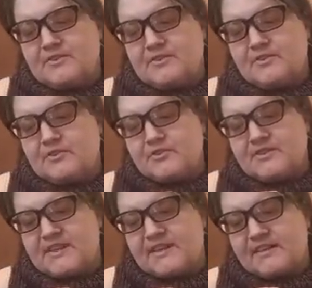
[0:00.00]
sure you
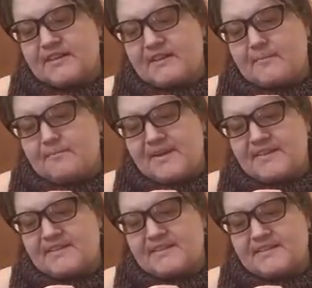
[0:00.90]
just get like a
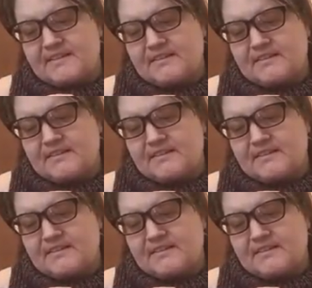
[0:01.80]
basic